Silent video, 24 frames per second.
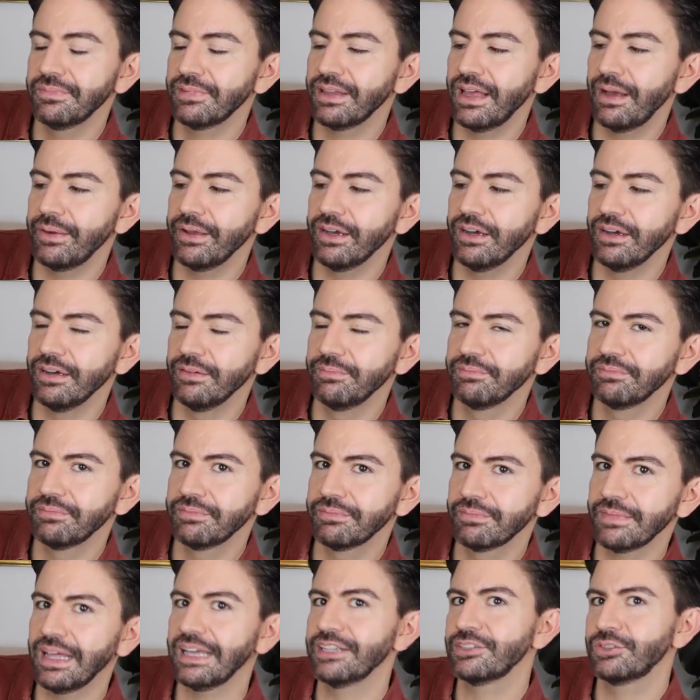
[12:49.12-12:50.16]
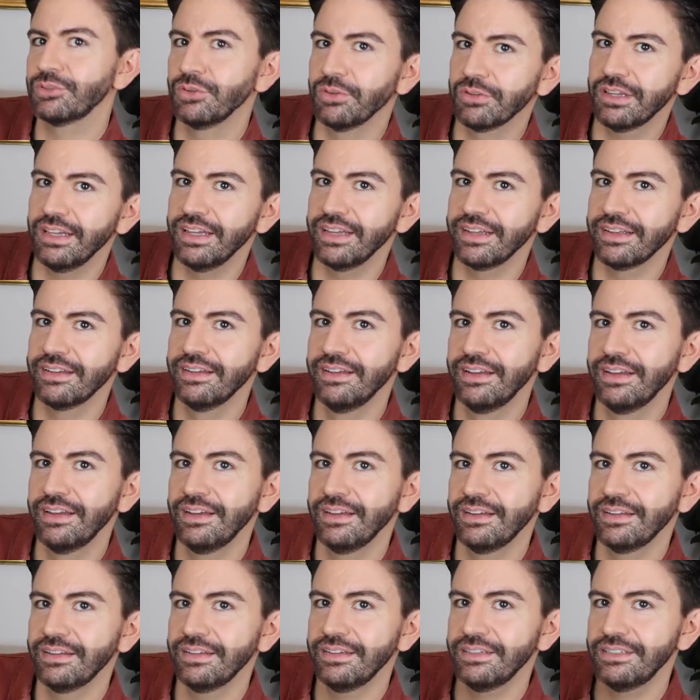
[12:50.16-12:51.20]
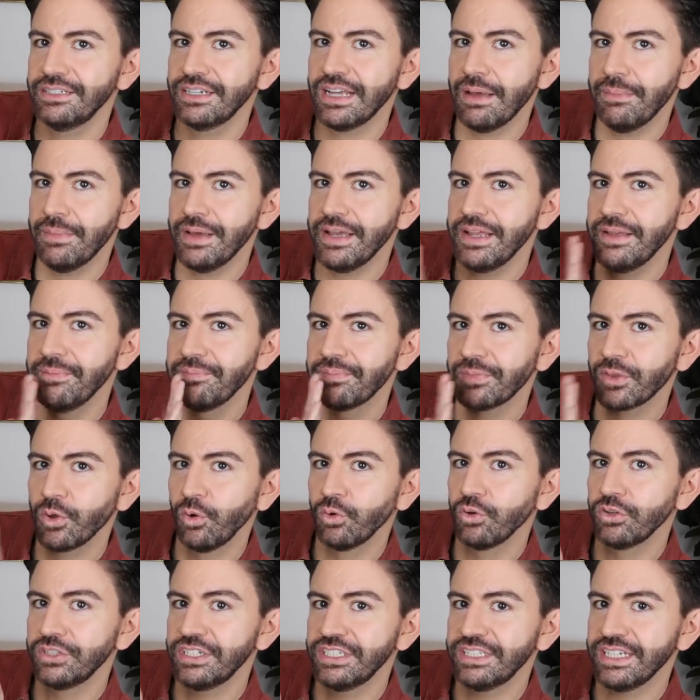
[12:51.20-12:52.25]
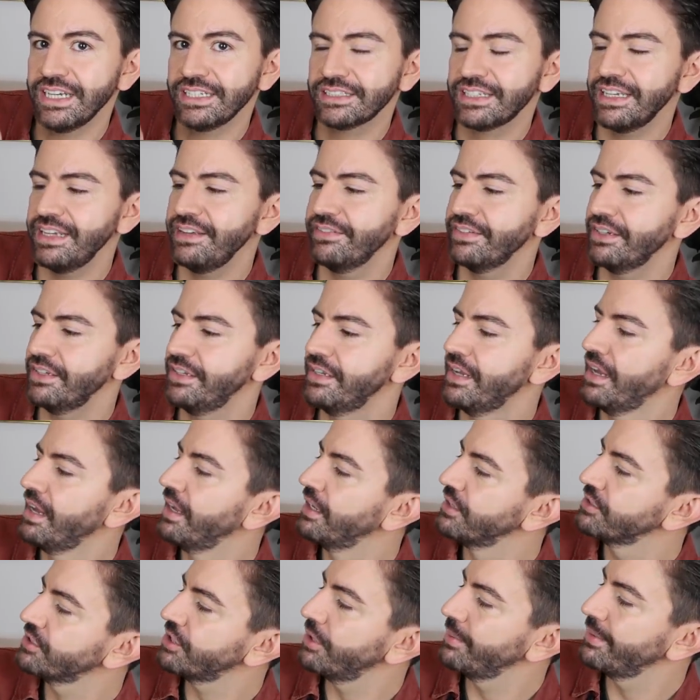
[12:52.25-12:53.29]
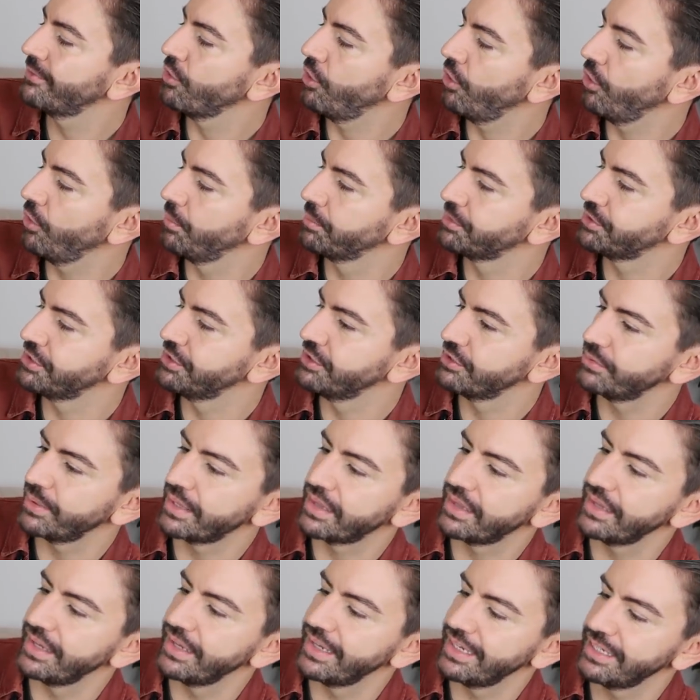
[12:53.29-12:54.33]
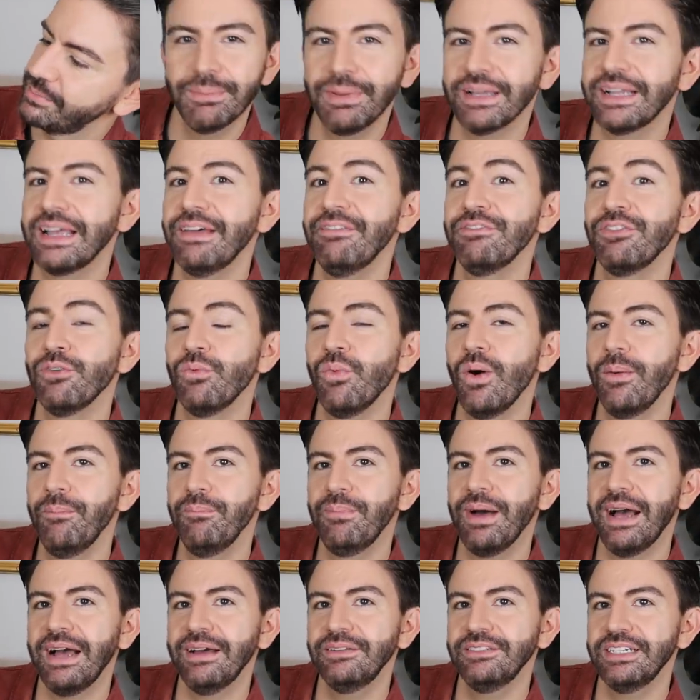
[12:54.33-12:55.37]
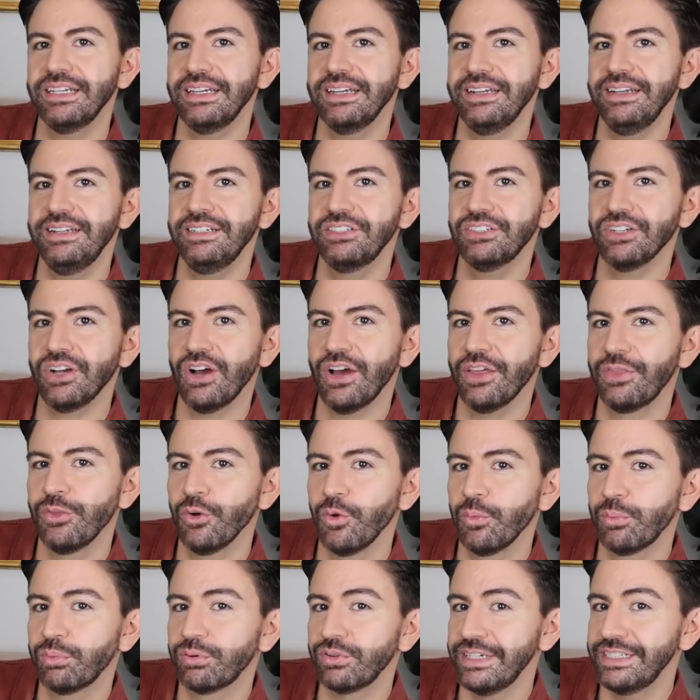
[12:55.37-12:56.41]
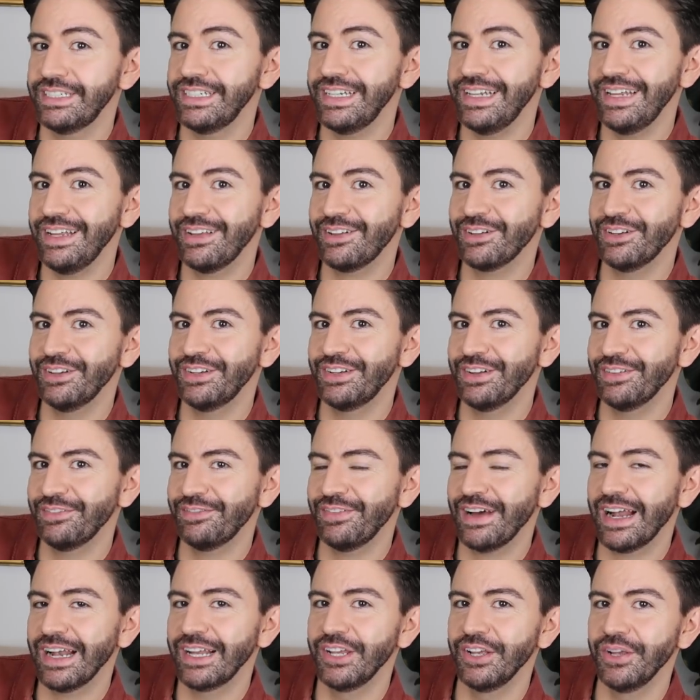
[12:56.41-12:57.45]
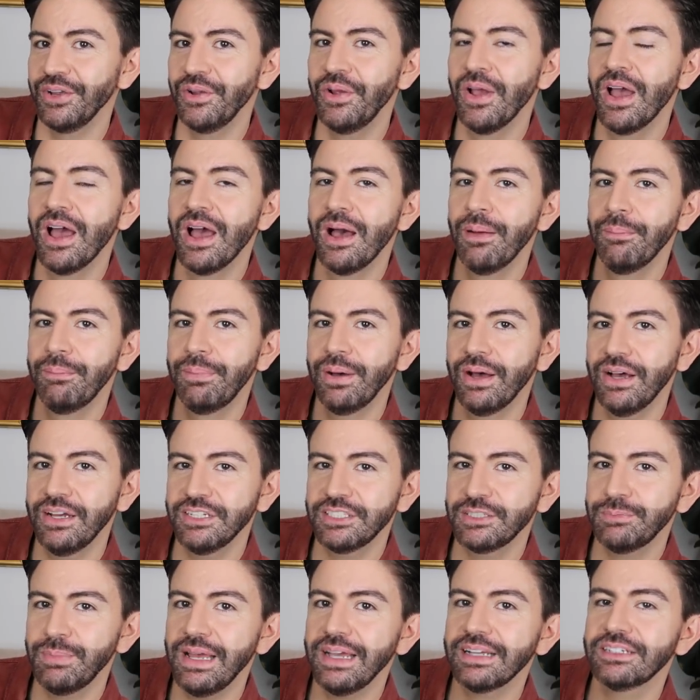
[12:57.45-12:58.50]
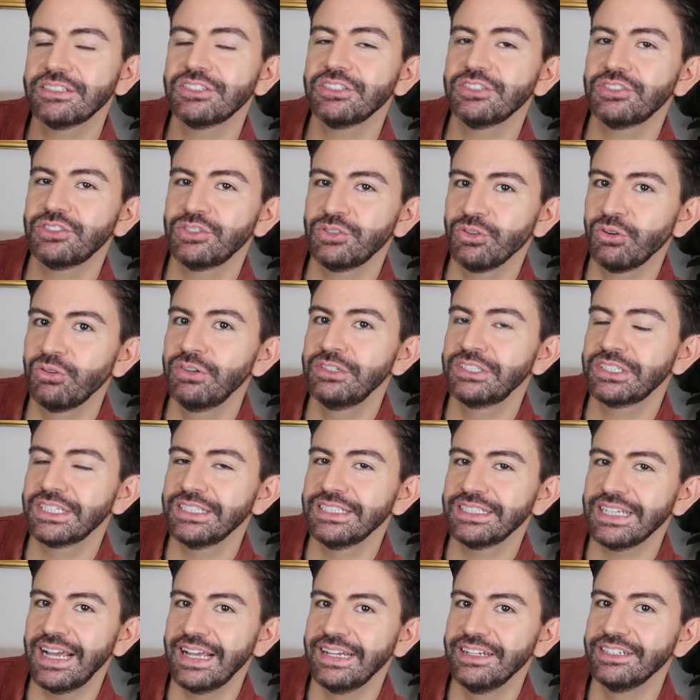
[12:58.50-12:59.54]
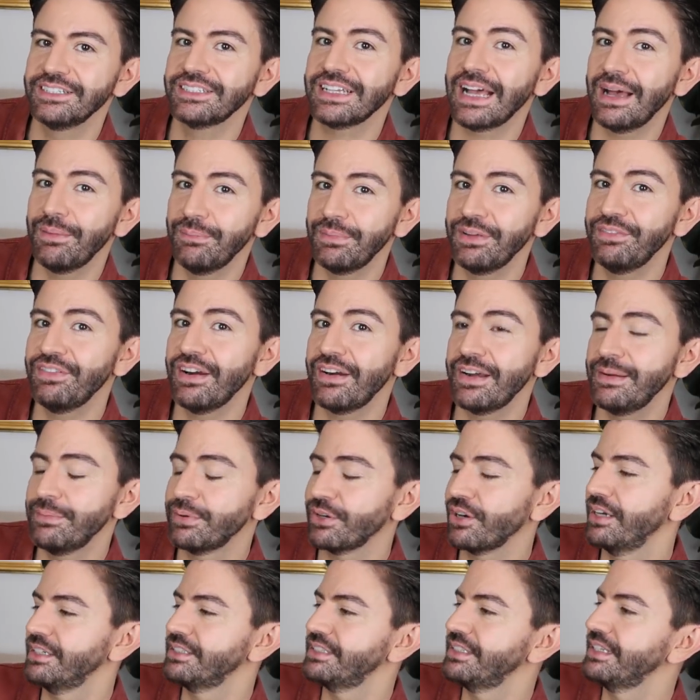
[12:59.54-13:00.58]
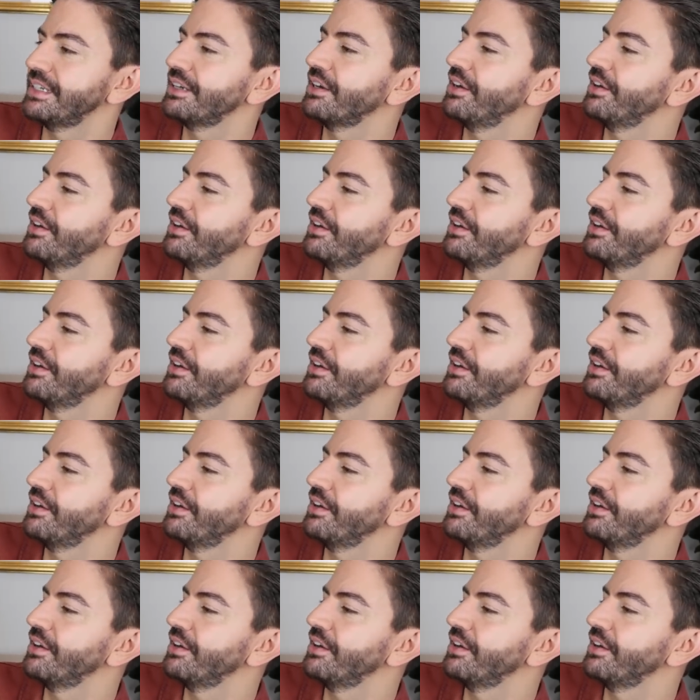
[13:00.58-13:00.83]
There we are, that sort of thing. Do you get me? Or on your desk even. So we've got options with these. But again, for one pound each, I thought pretty good value. Perspex storage containers can be very pricey,